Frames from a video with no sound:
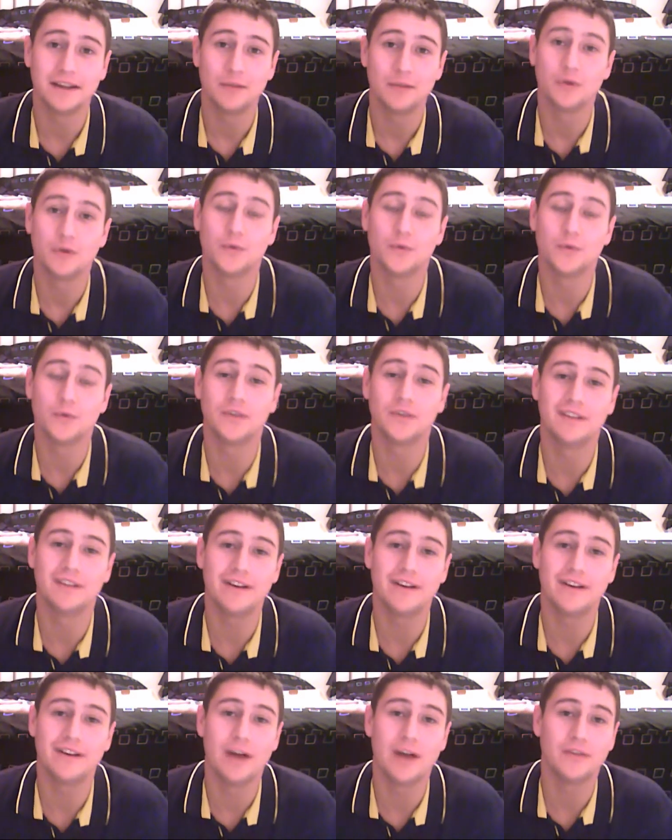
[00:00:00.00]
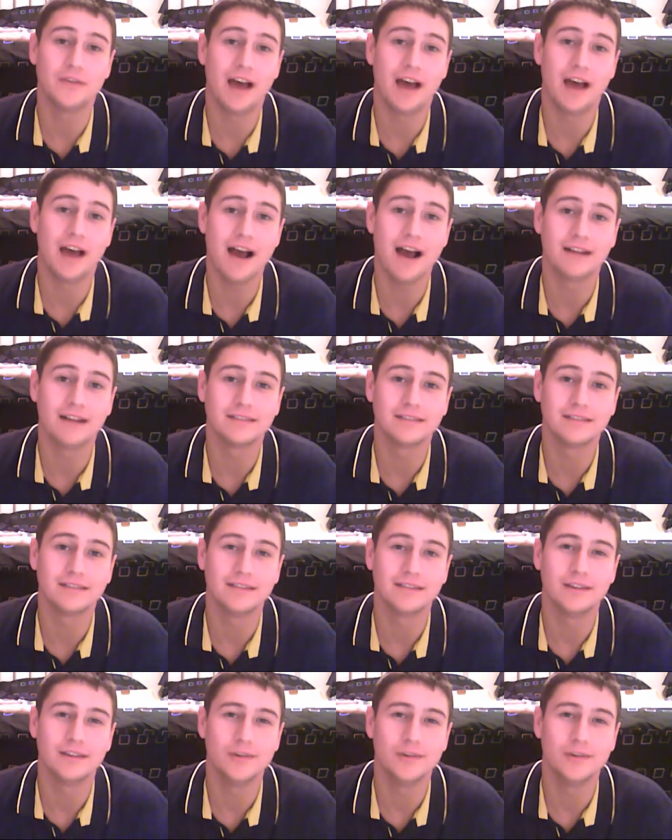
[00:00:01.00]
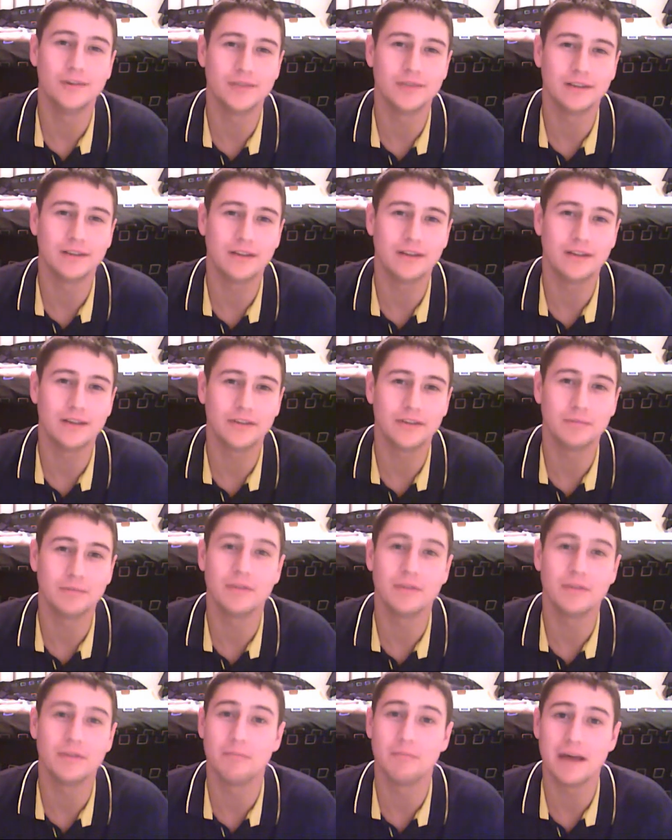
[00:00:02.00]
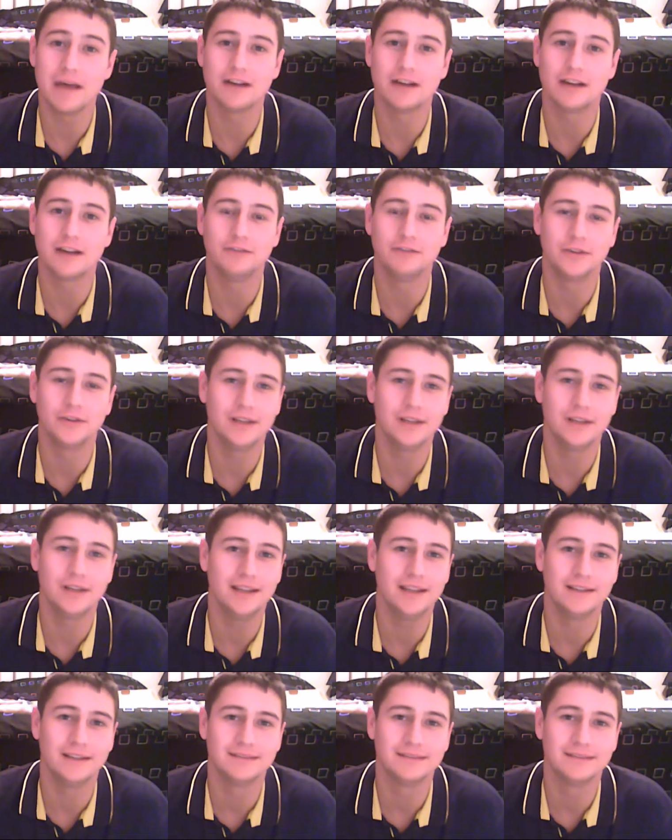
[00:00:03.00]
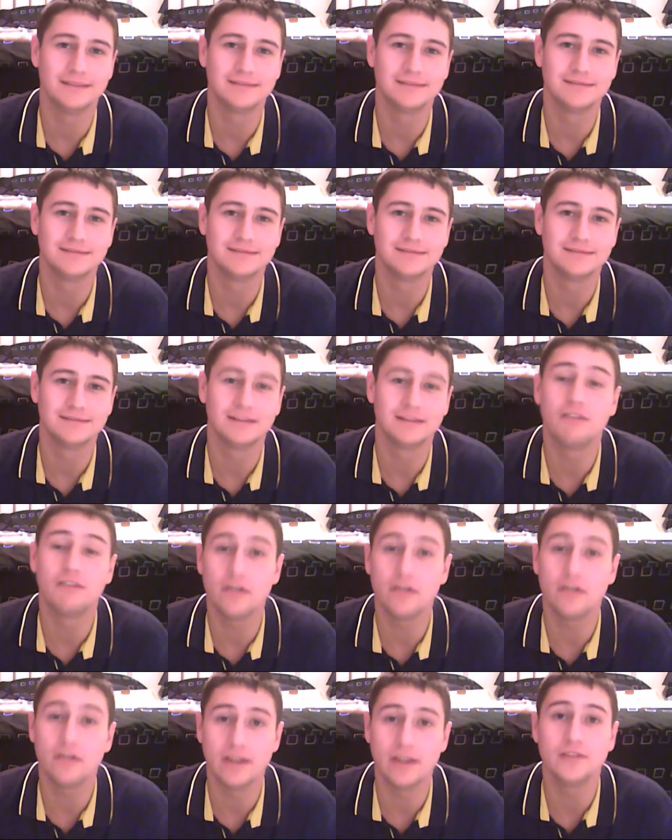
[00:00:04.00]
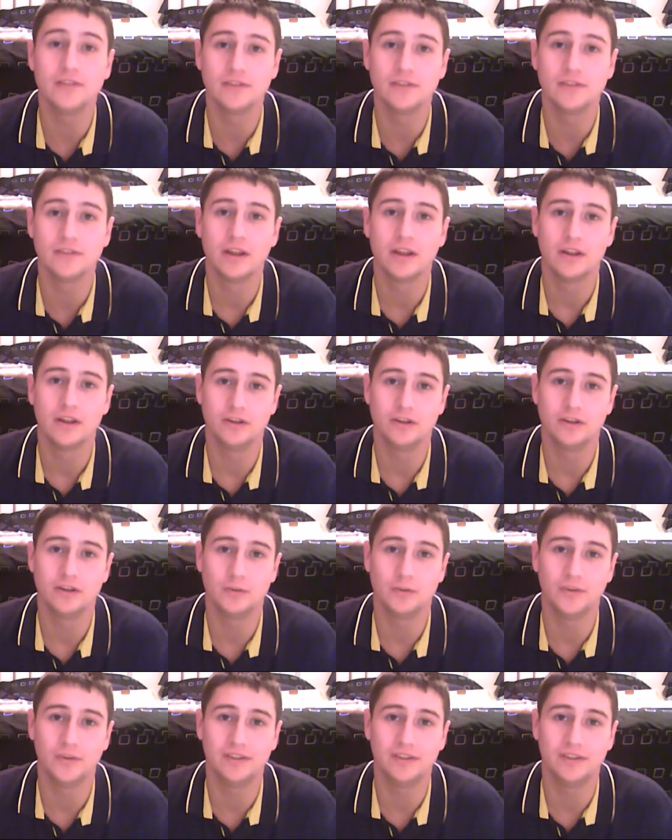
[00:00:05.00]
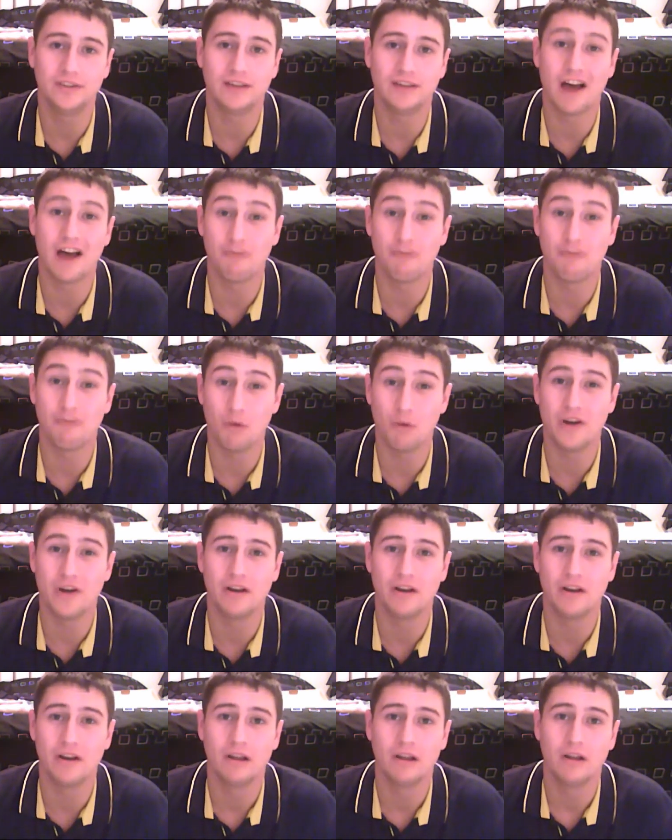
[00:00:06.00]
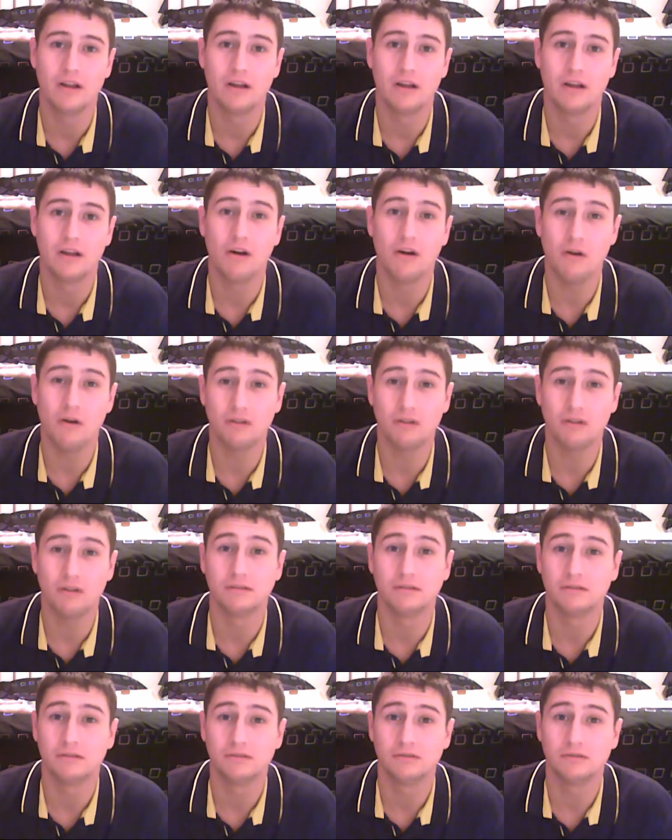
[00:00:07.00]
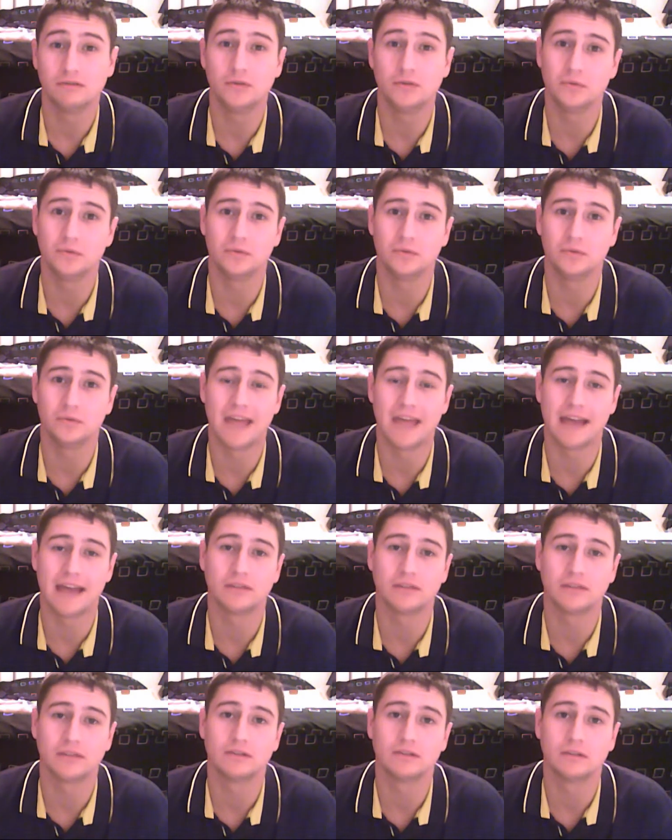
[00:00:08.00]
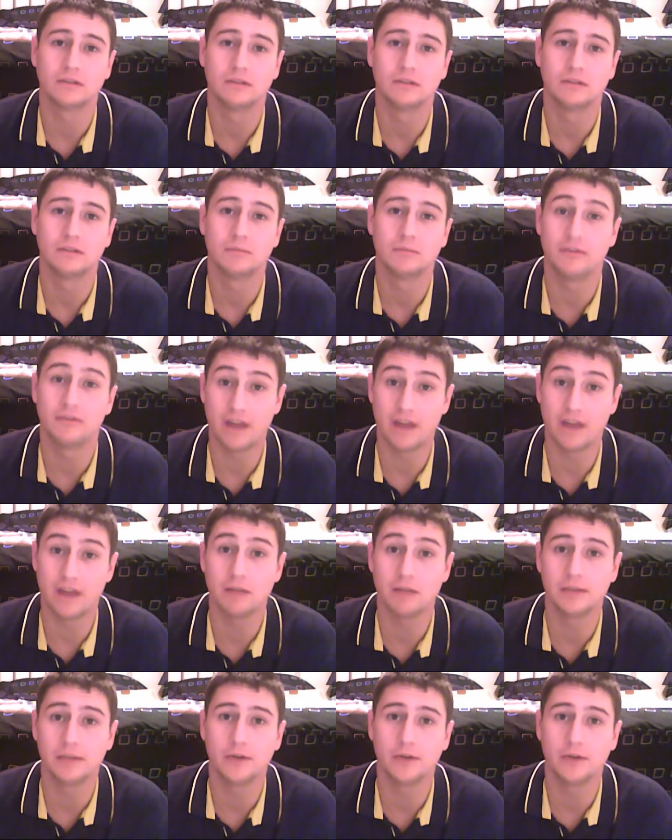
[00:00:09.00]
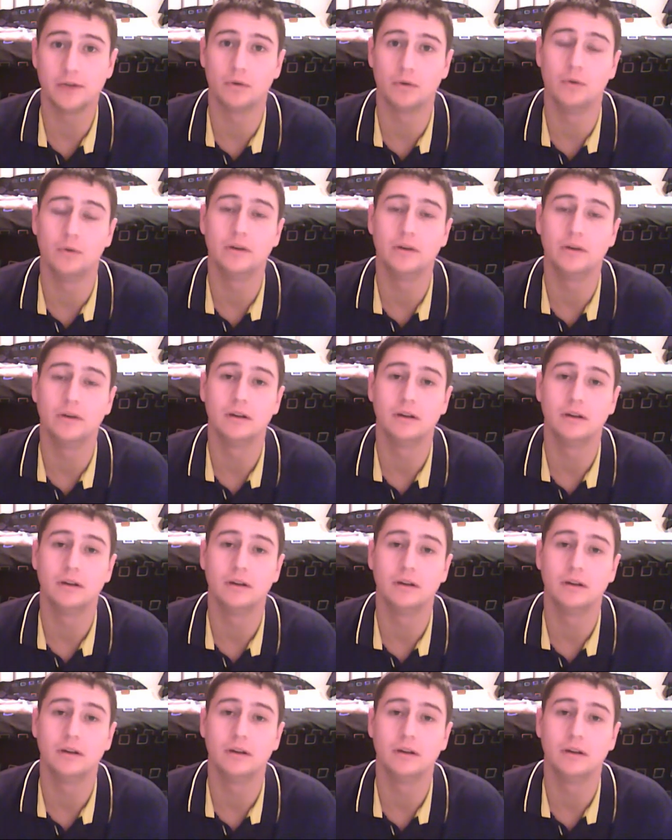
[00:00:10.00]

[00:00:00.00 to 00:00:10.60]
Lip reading: we're going to learn how to act using nothing but the back of your knee. For this, you will need to have one or two legs, preferably your own.